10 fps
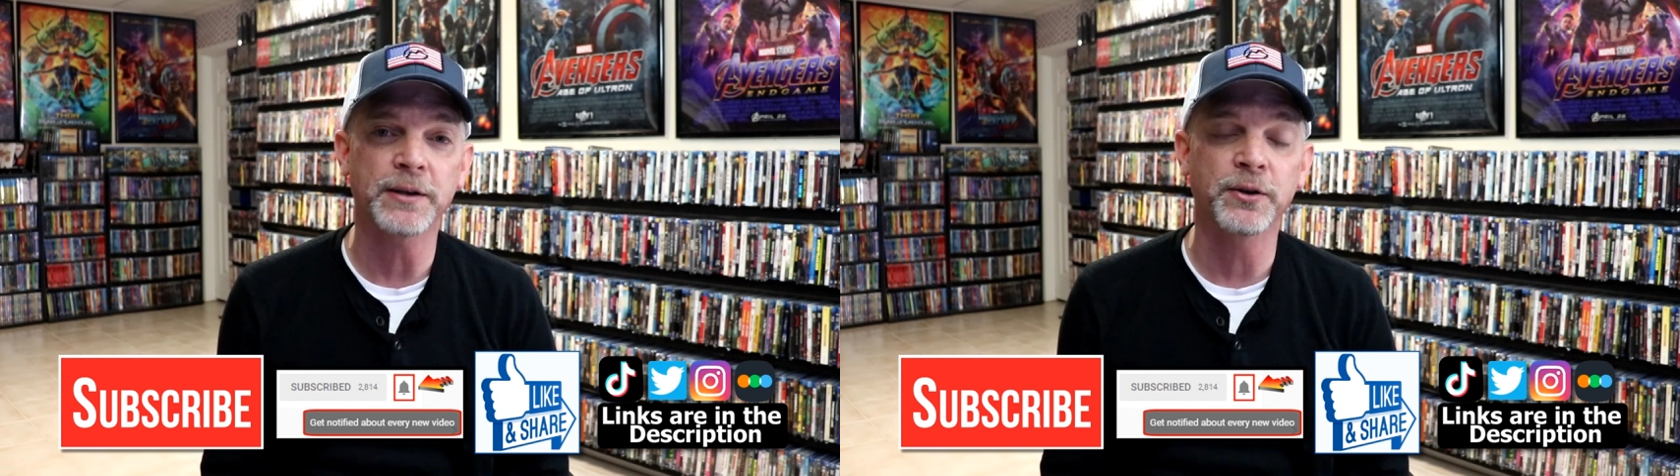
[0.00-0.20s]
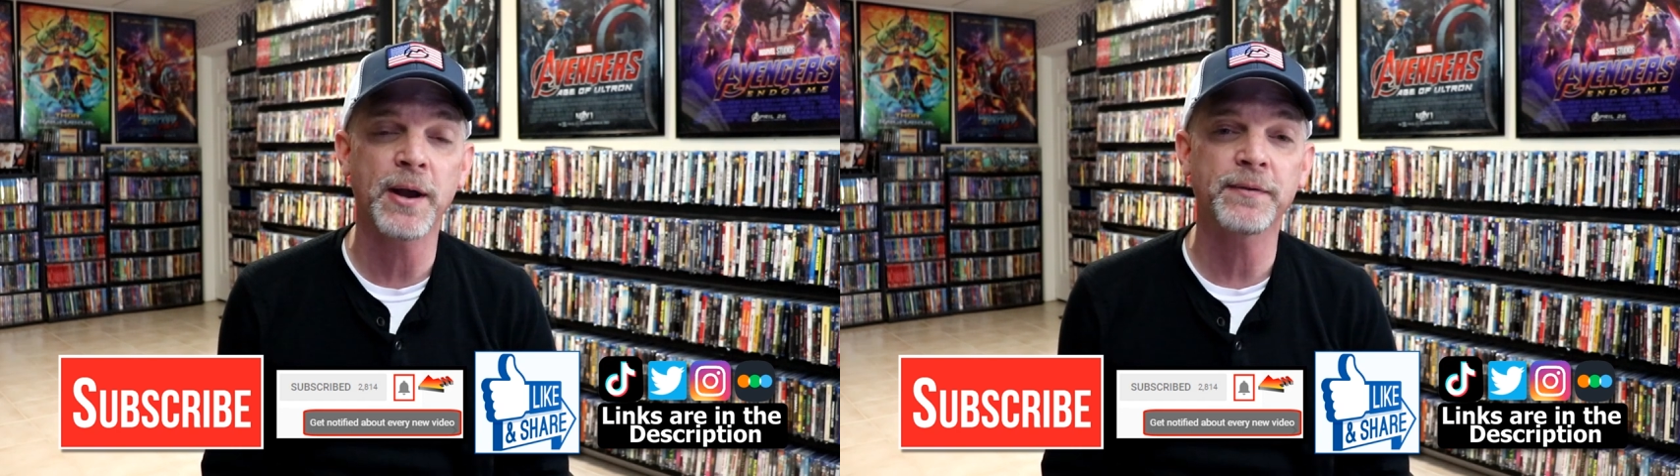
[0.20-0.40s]
I
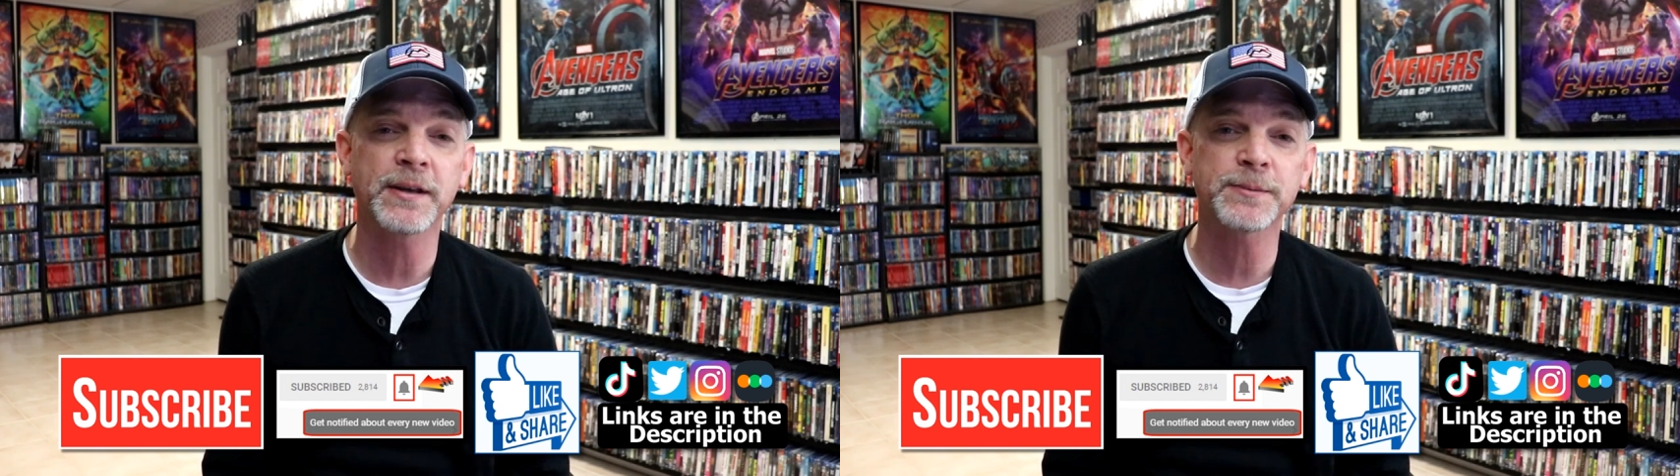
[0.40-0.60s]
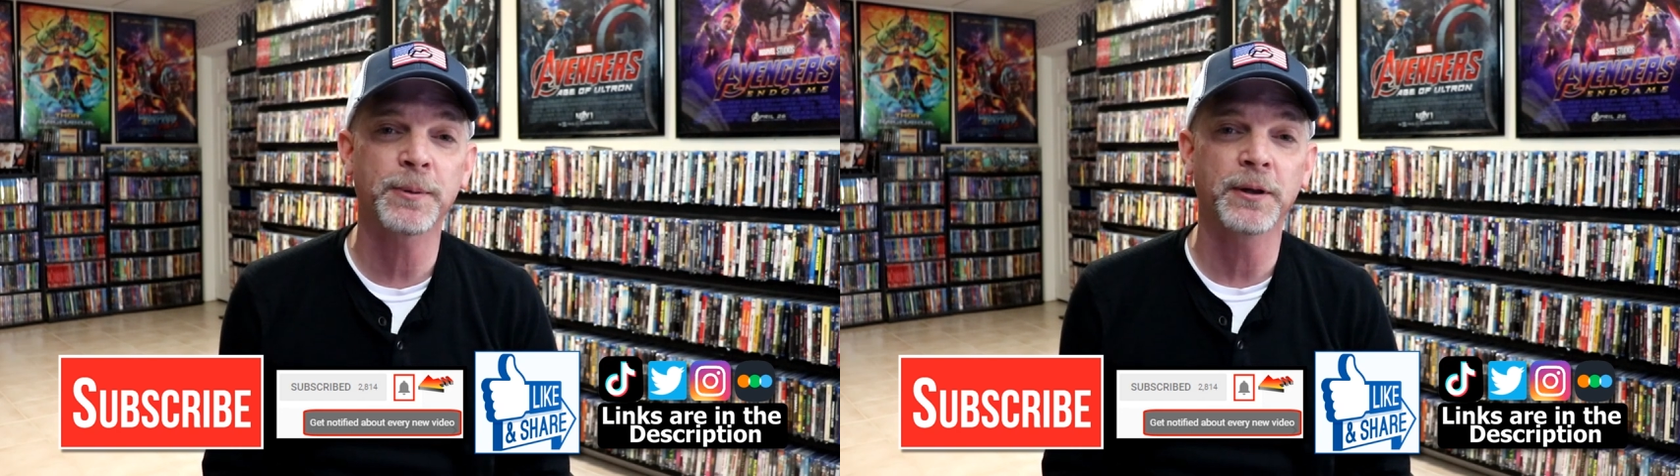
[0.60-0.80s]
do have
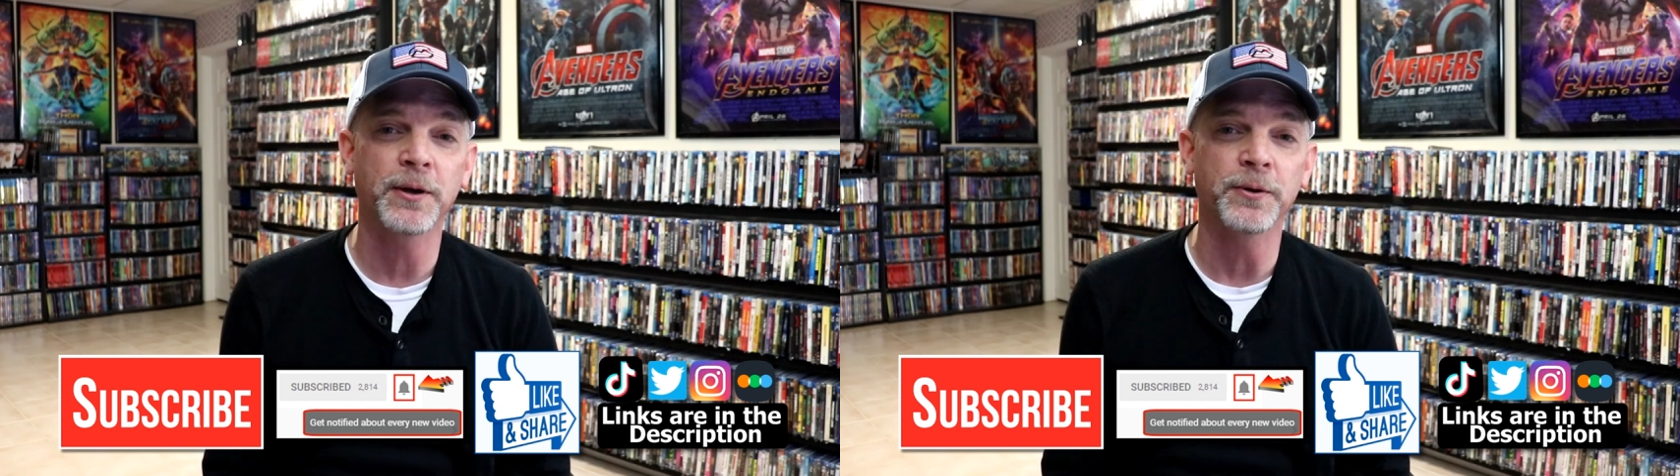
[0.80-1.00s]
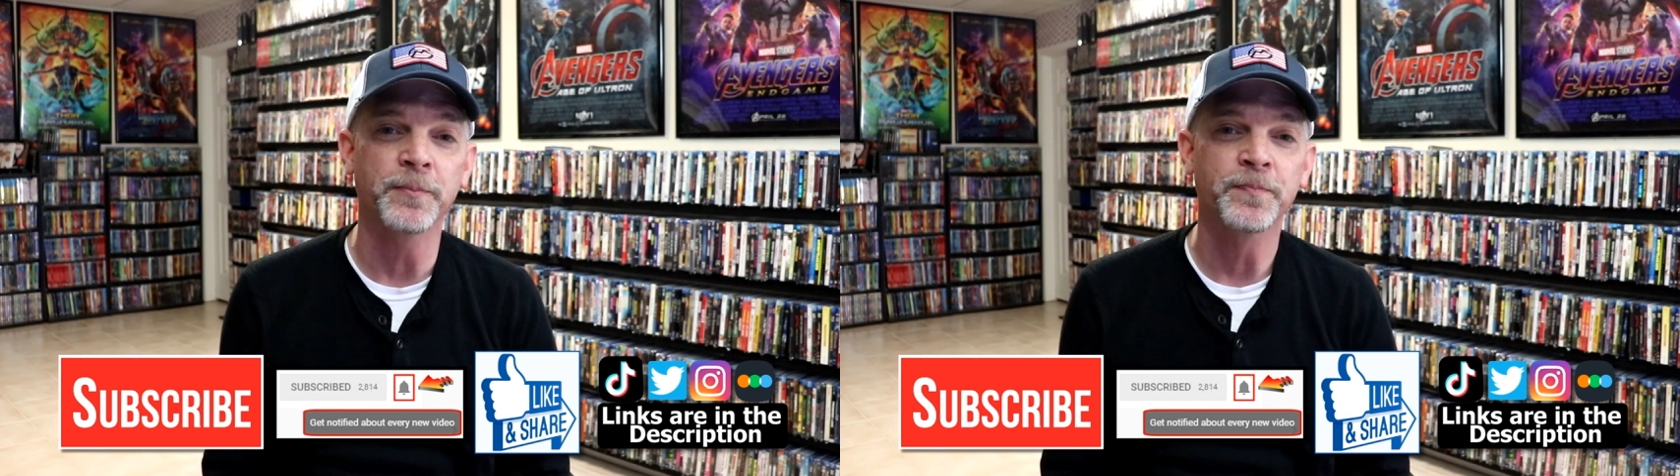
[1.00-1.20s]
links
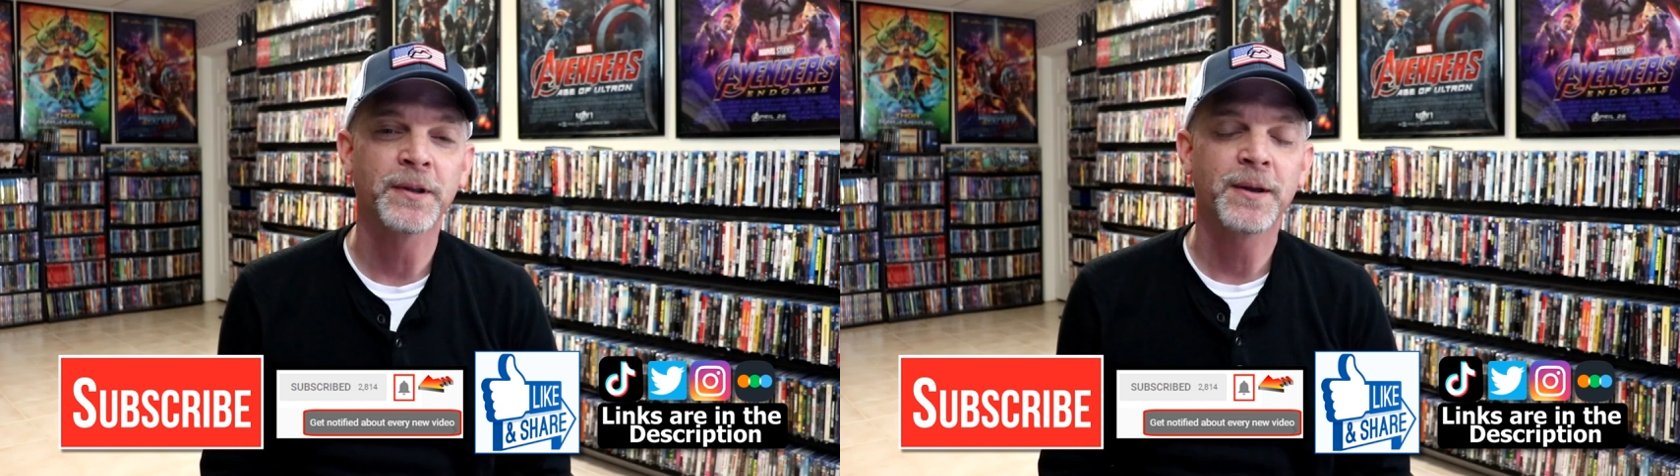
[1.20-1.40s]
below.